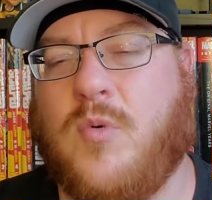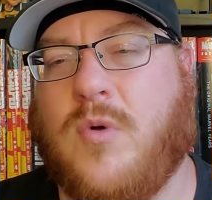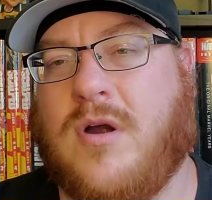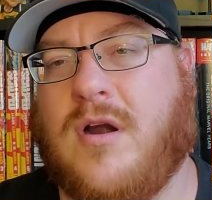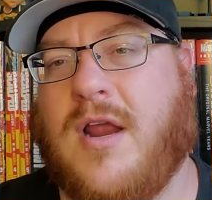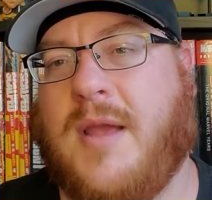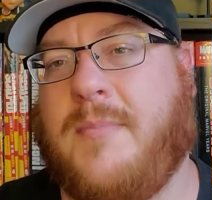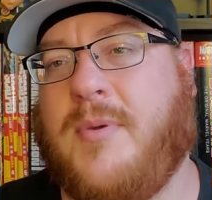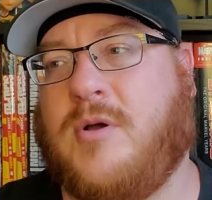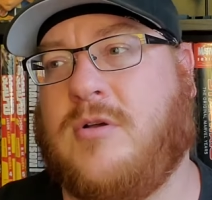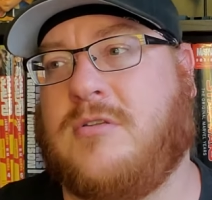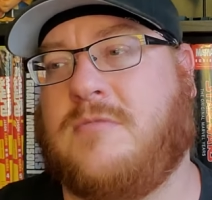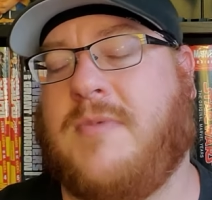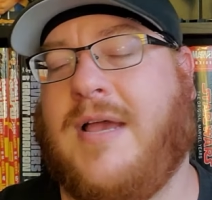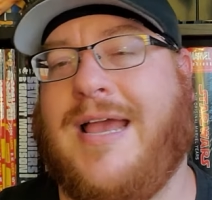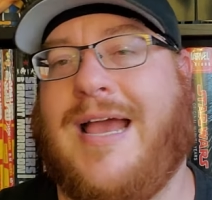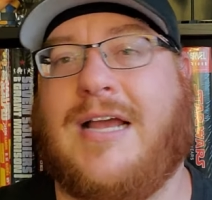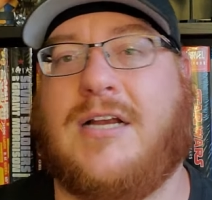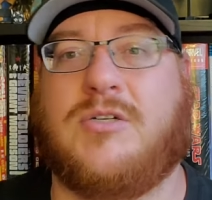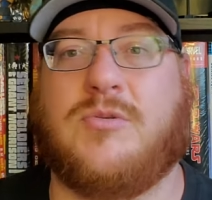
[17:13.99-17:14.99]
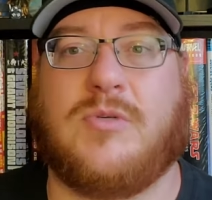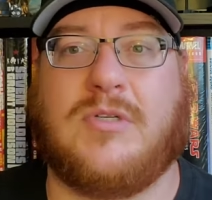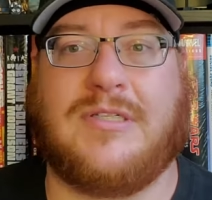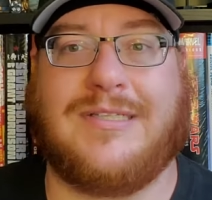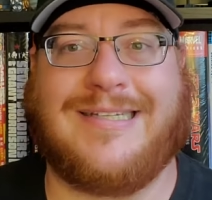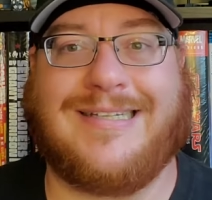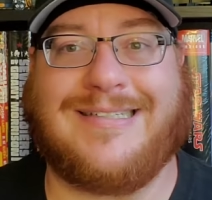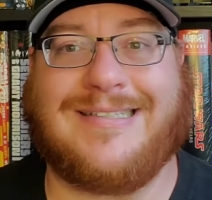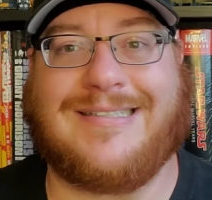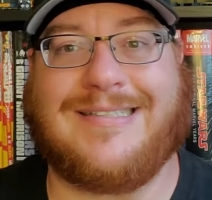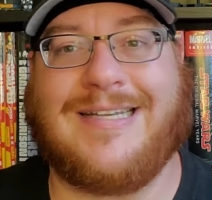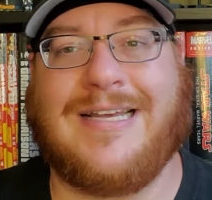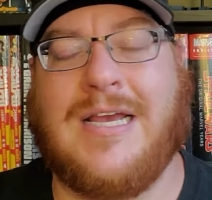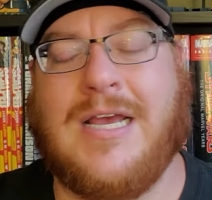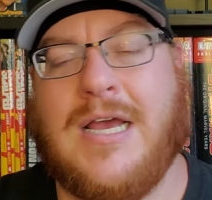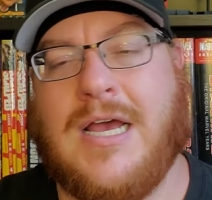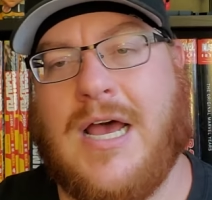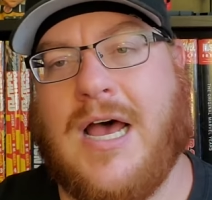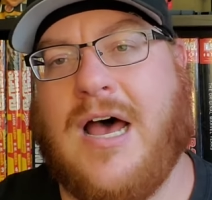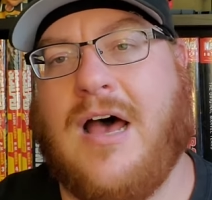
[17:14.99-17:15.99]
where I post my actual list
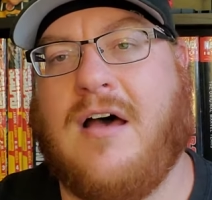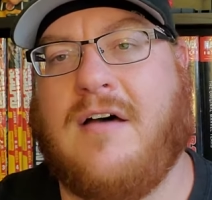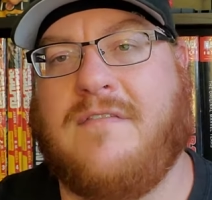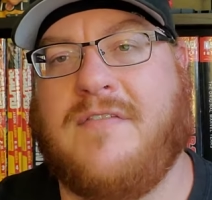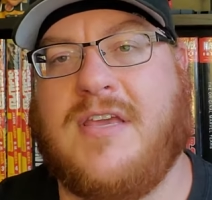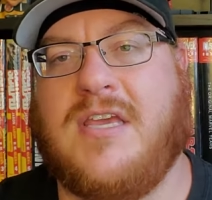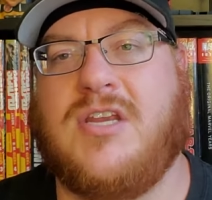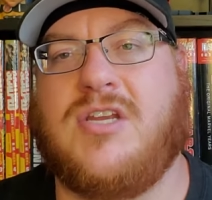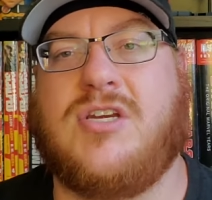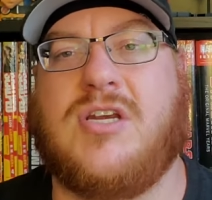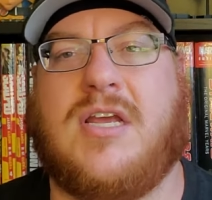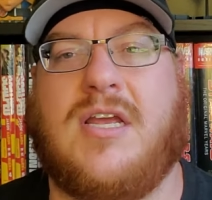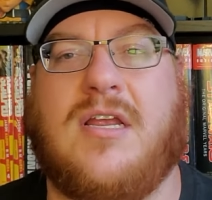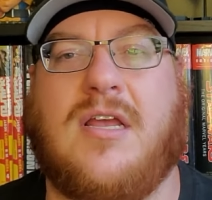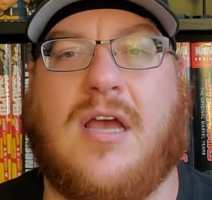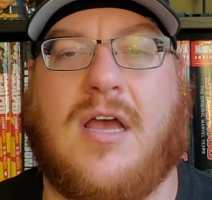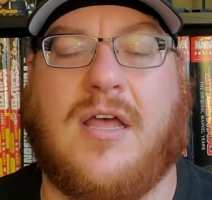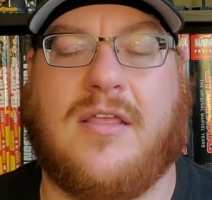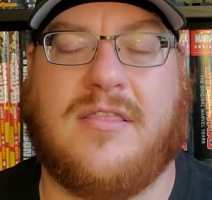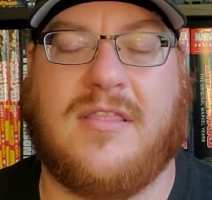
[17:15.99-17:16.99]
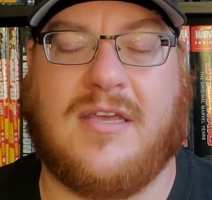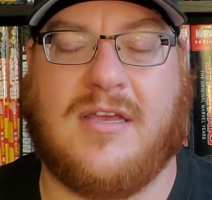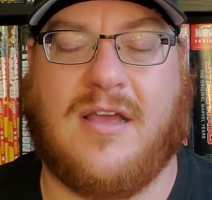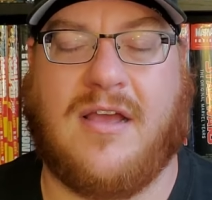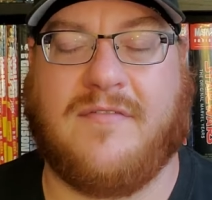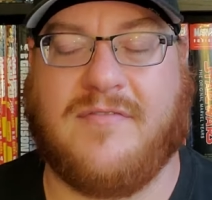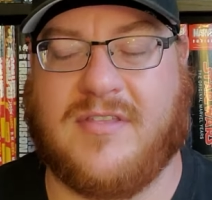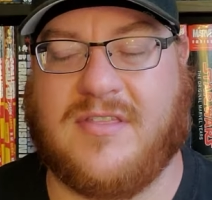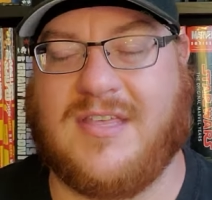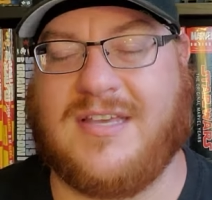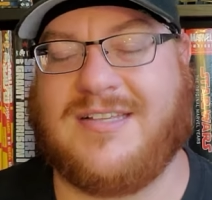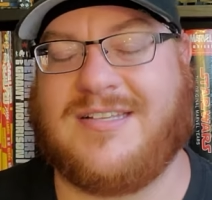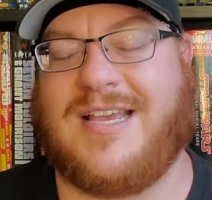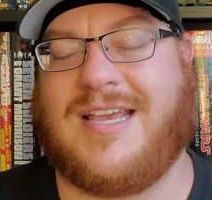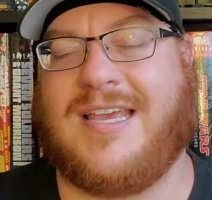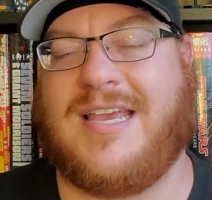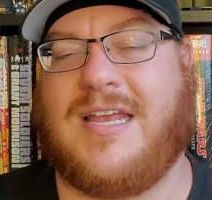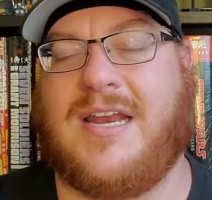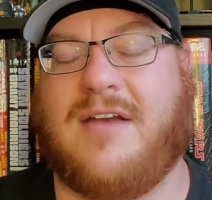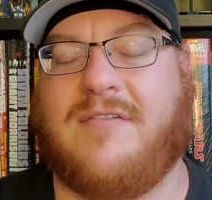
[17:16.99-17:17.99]
of each of the things I
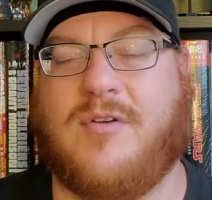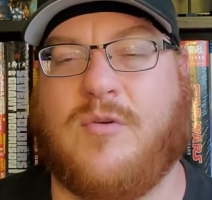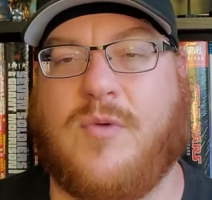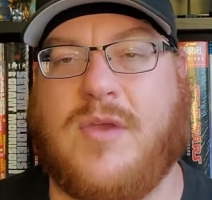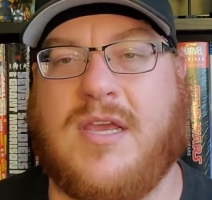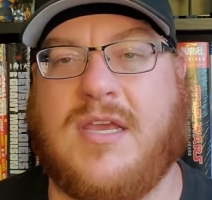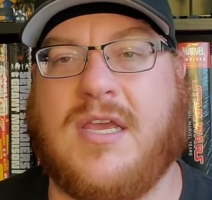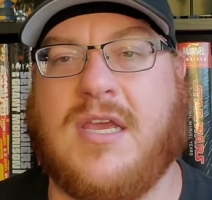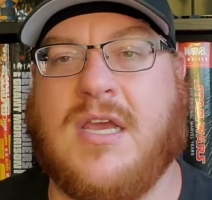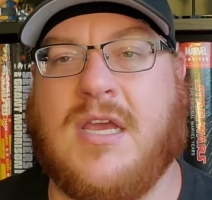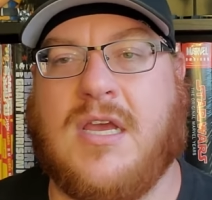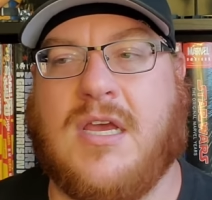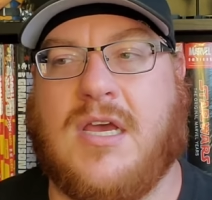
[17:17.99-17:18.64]
get every week.